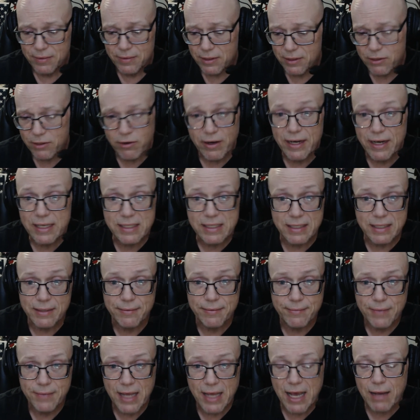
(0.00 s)
Crazy,
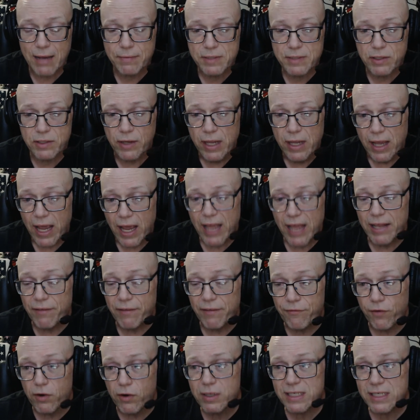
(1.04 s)
absolutely. And the
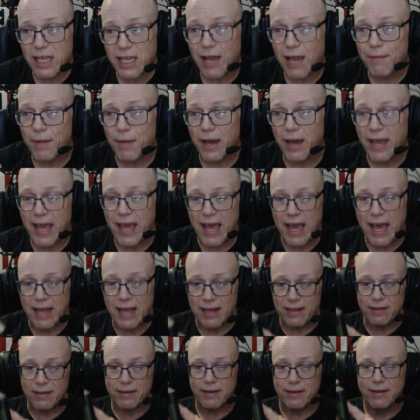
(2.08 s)
first time I had
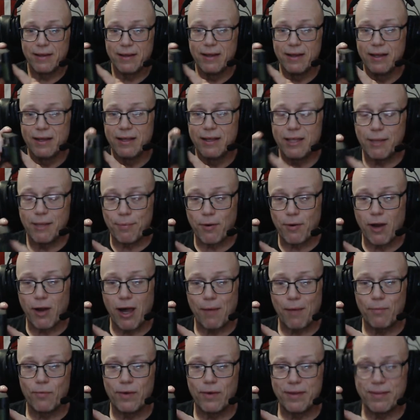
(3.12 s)
it, the
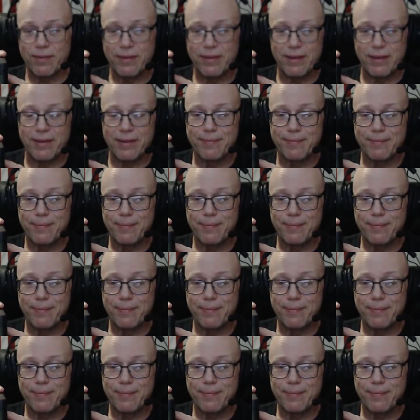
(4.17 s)
problem with it,